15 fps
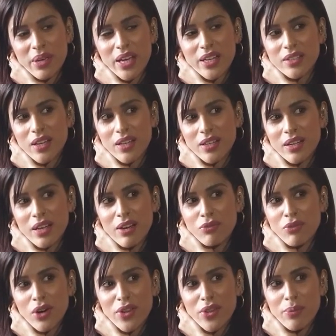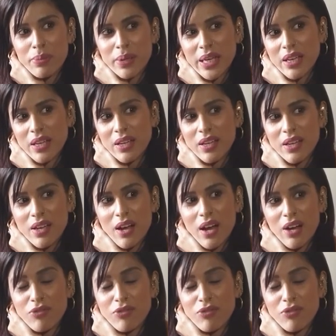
I'd kind of like I'd